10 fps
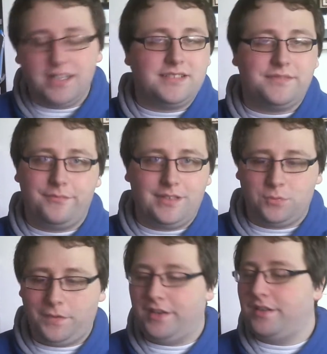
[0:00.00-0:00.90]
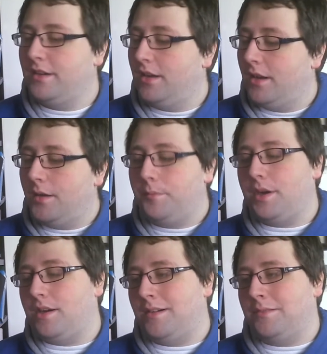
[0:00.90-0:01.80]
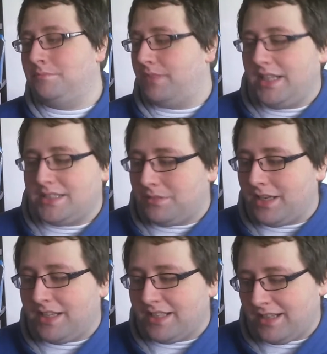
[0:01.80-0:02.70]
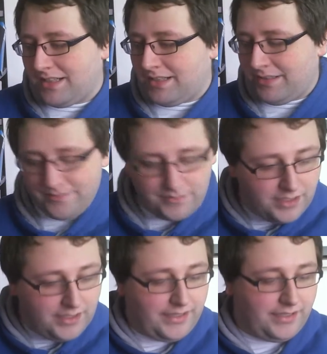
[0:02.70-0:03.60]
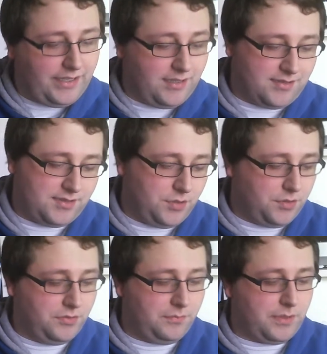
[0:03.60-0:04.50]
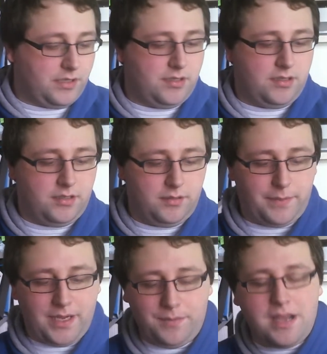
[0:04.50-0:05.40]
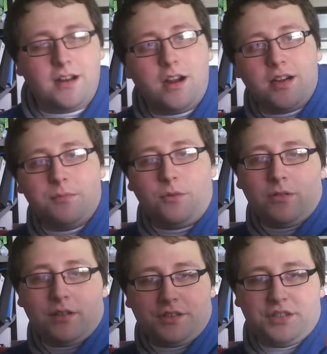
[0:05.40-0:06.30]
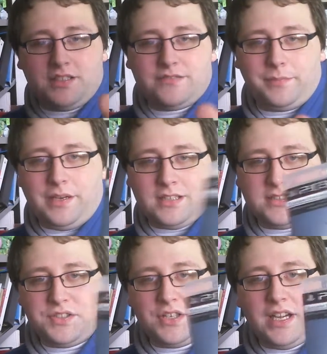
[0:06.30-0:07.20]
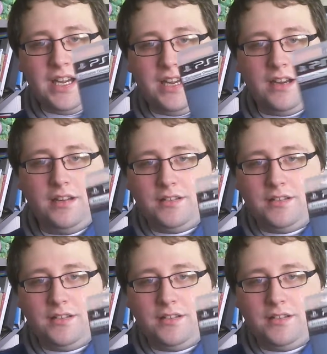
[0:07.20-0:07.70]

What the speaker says: It's weird. But he's playing that kind of. He also bought Batman Arkham Origins for PS3.